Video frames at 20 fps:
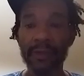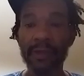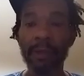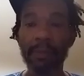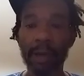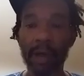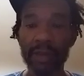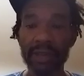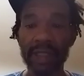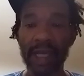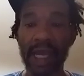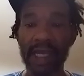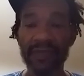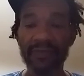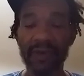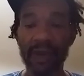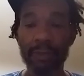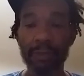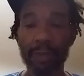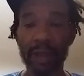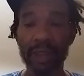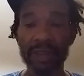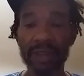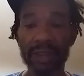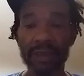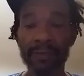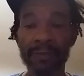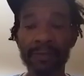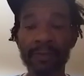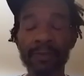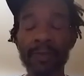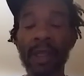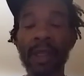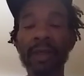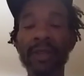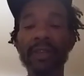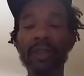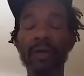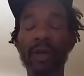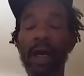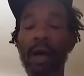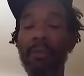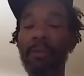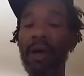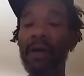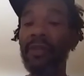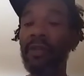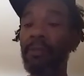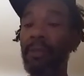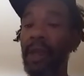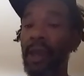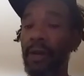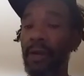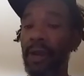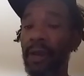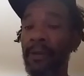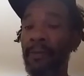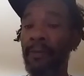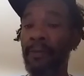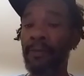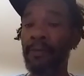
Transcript: the most highest vibration. So now Mother Mary,